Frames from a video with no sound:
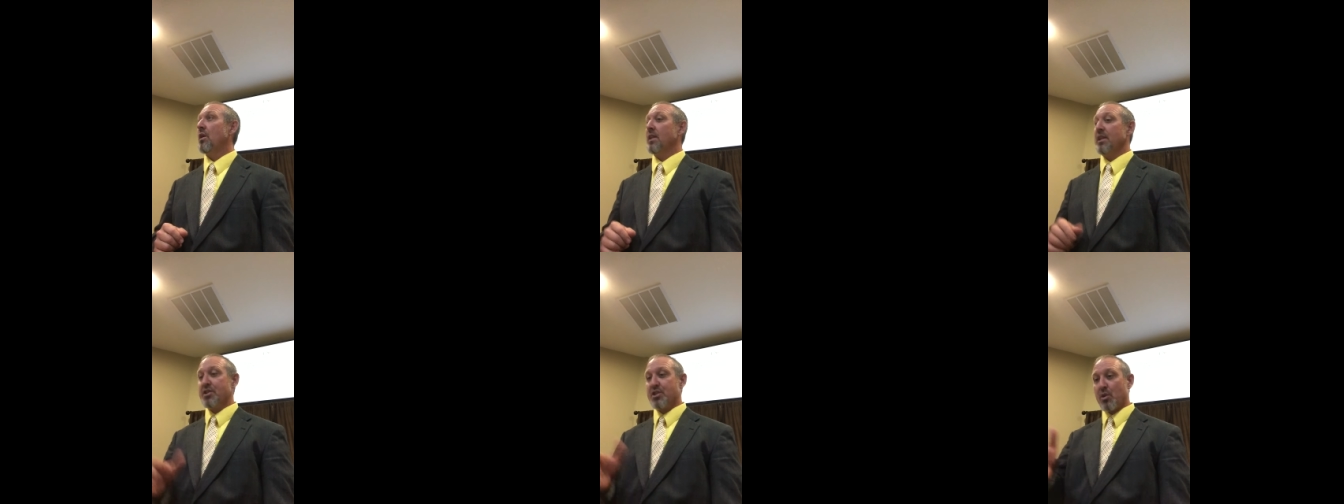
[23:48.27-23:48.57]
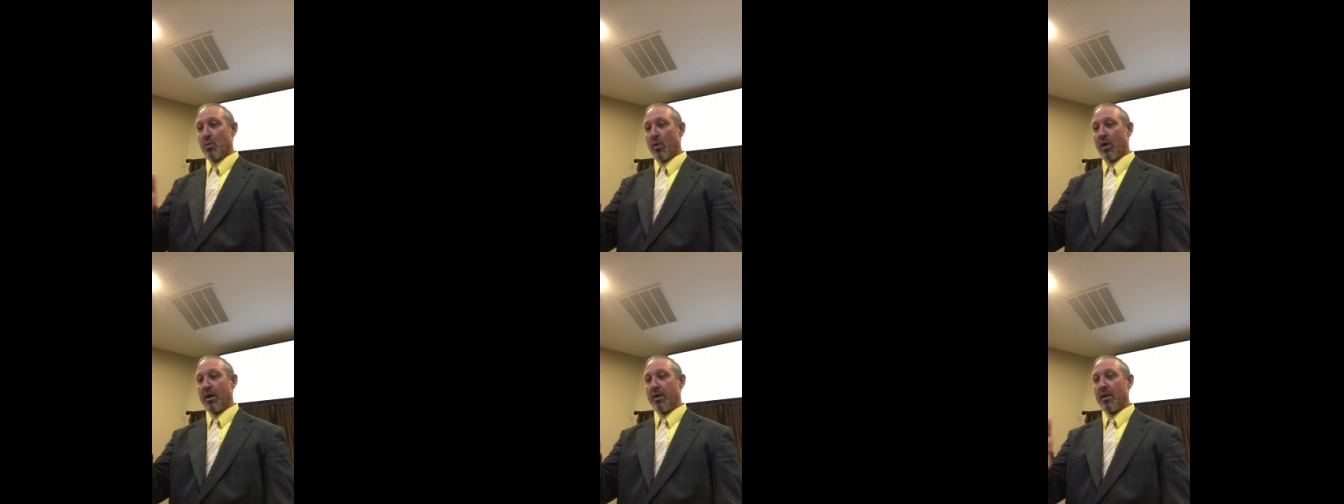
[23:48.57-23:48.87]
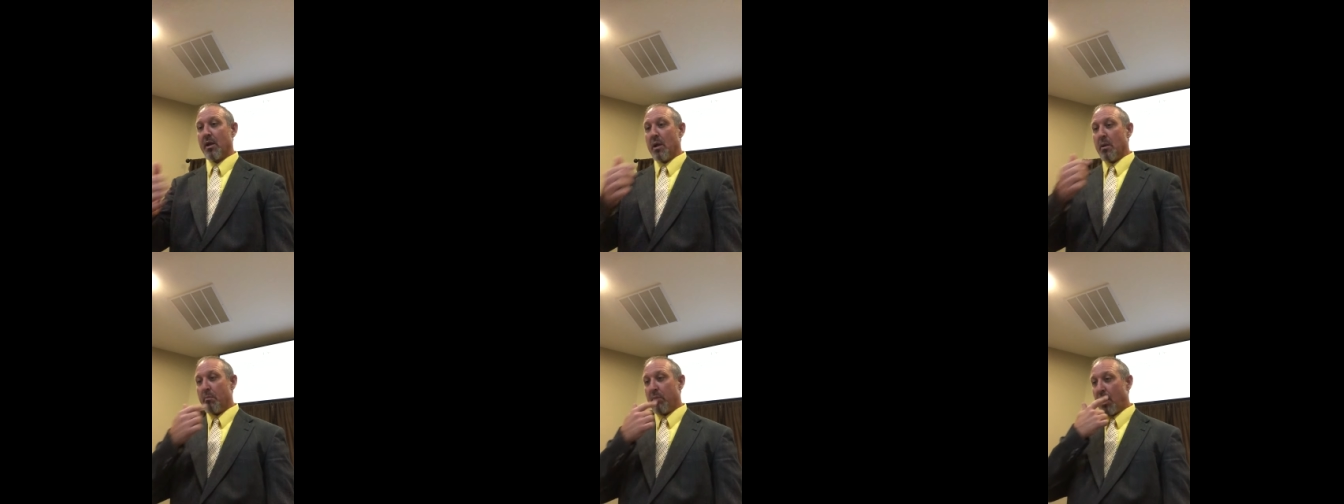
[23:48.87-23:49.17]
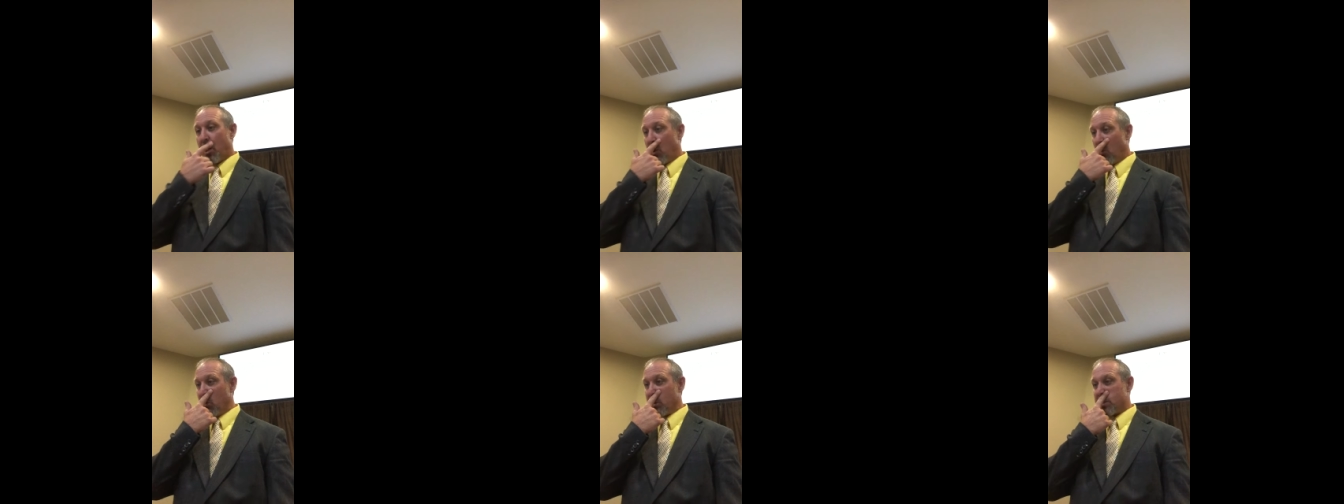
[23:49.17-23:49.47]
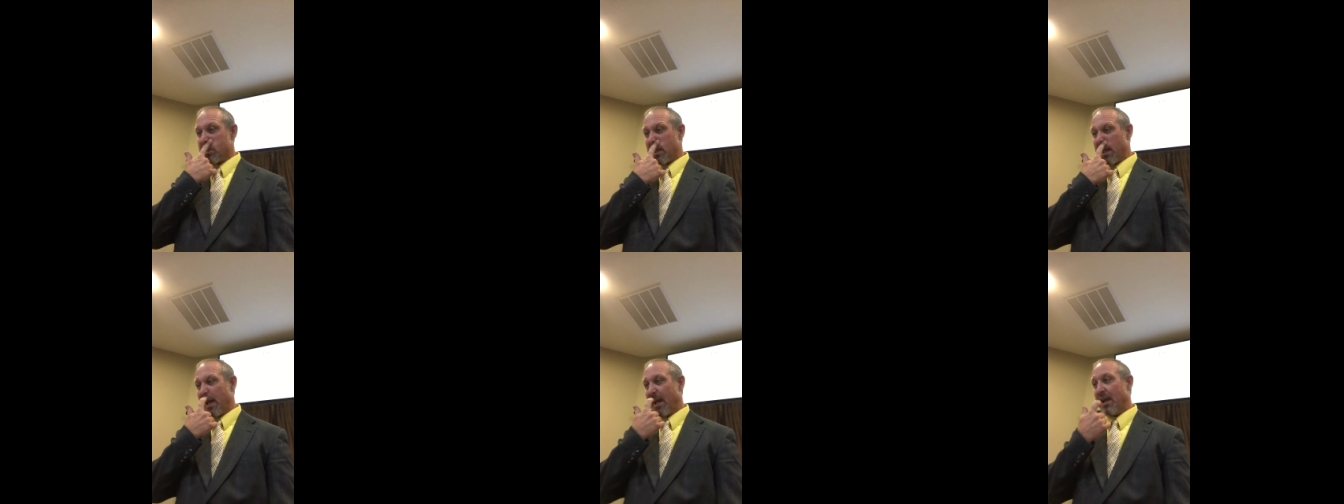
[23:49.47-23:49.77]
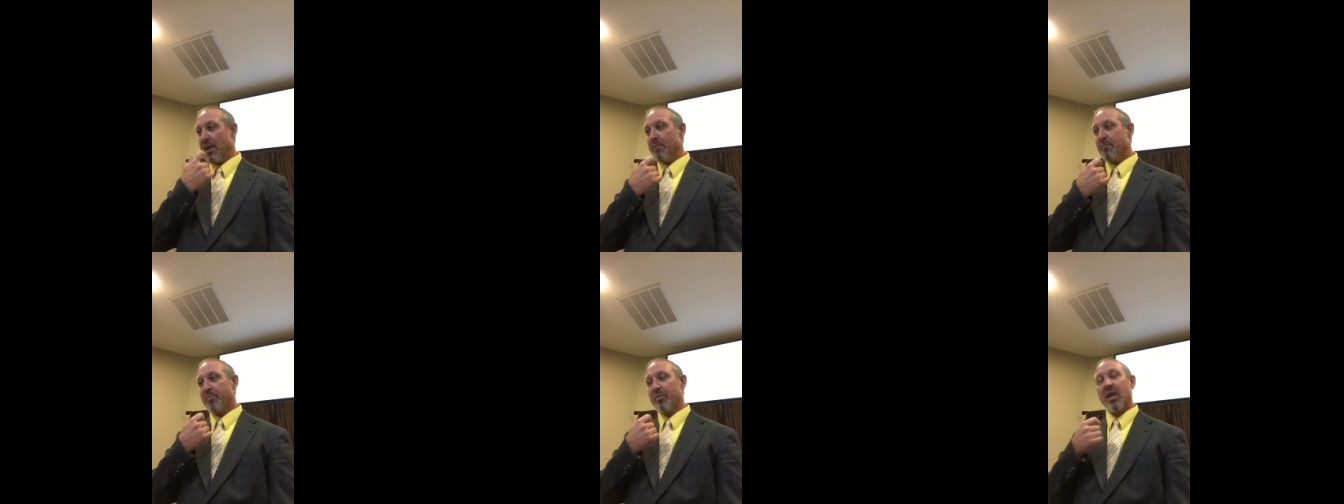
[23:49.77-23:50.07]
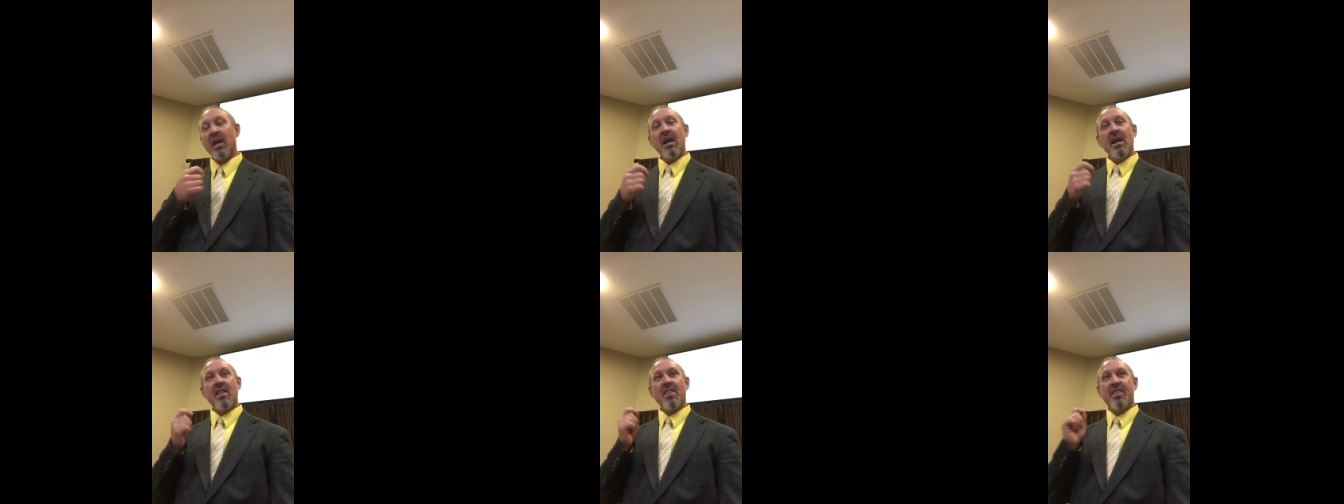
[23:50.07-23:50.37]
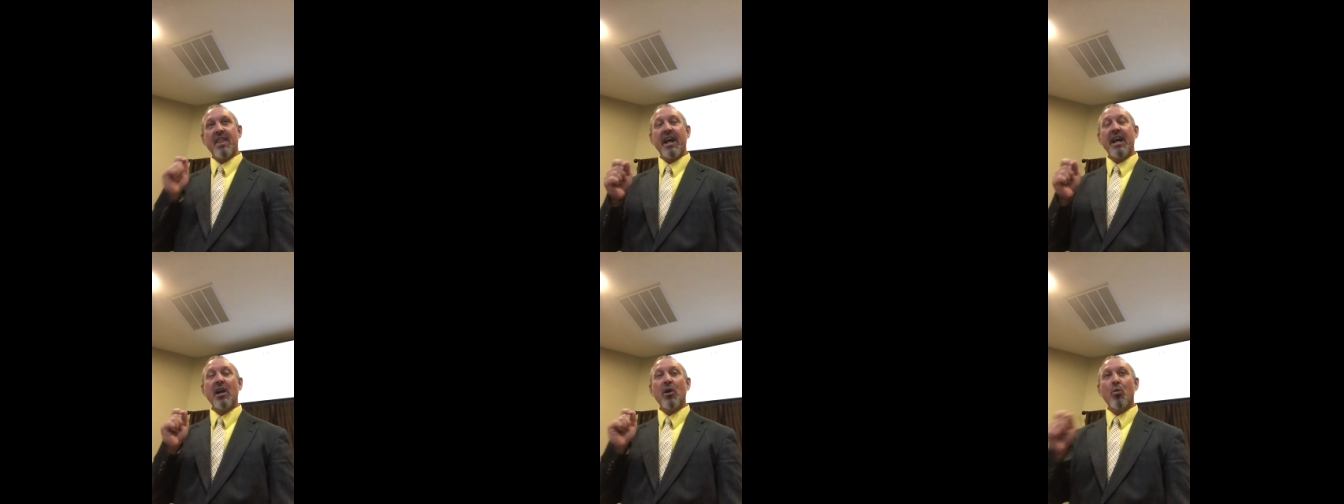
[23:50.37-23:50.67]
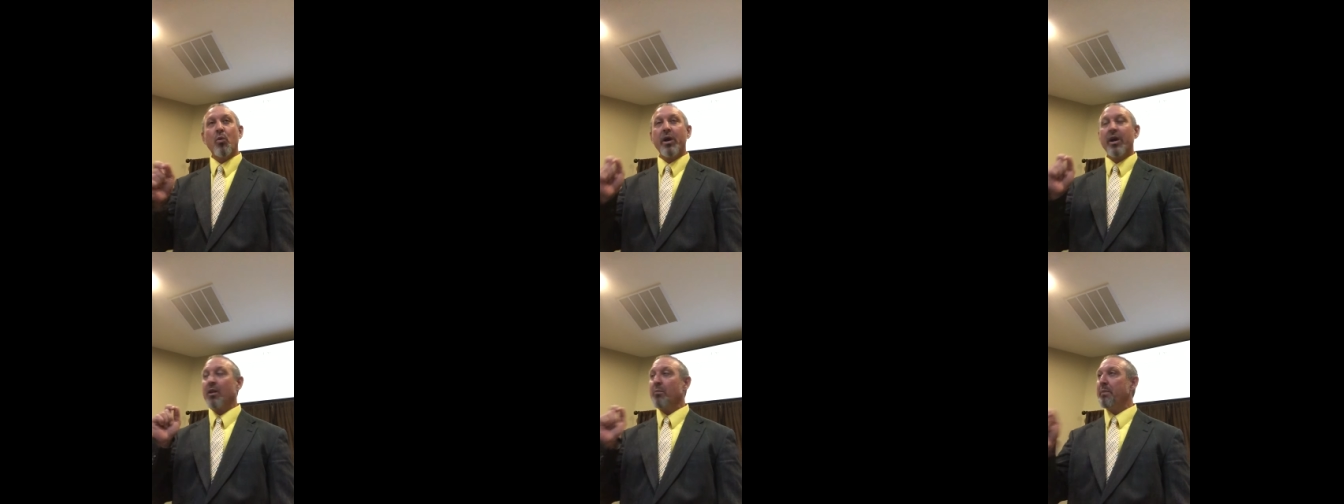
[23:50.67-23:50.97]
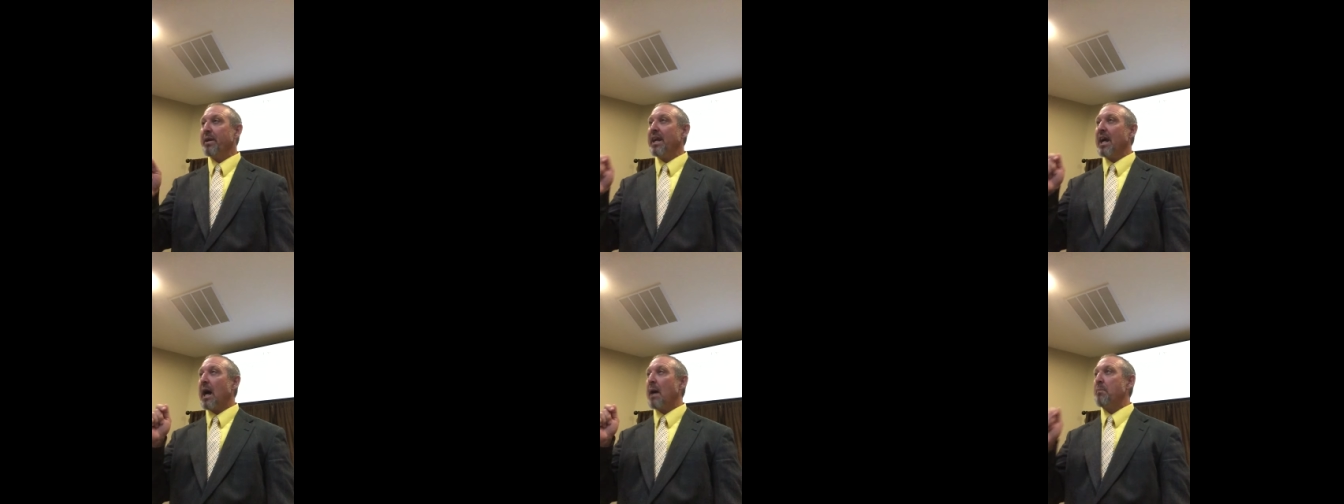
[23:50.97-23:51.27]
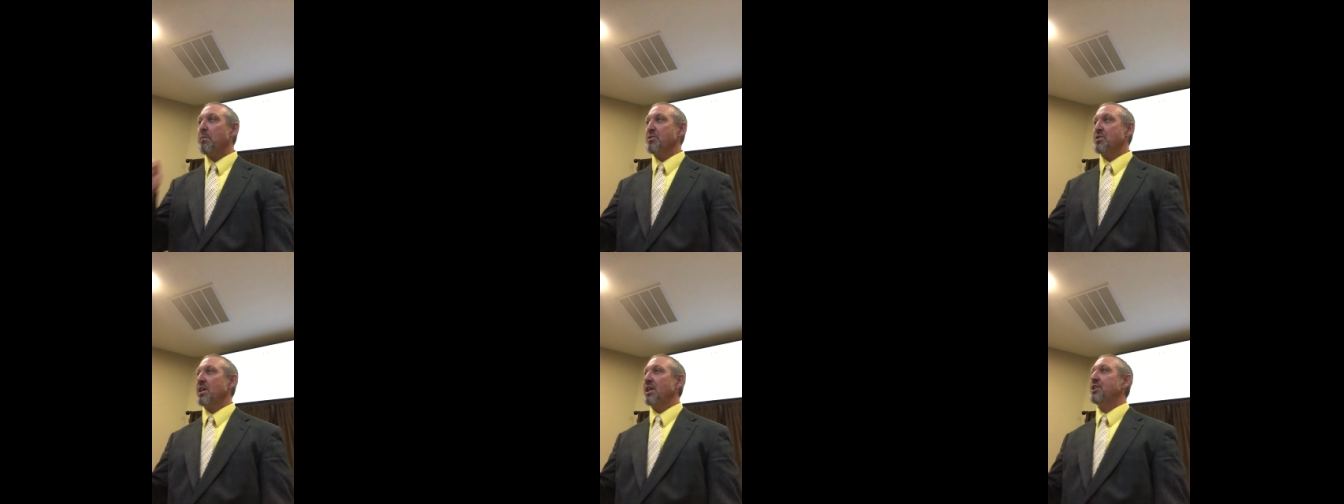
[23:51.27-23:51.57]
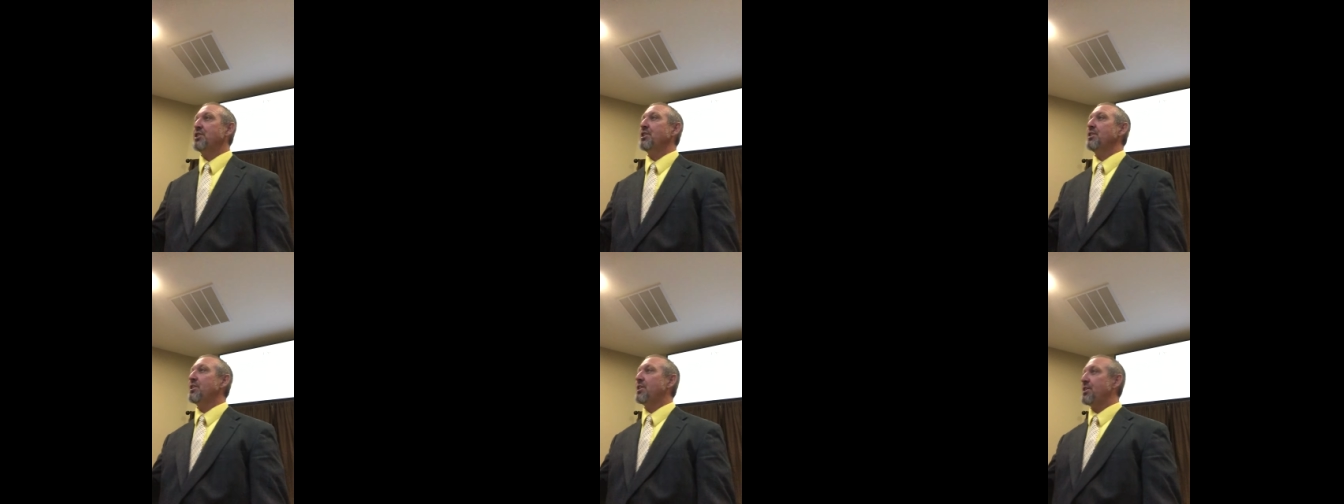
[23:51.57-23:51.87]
Listen to what Paul would say. There will be opposition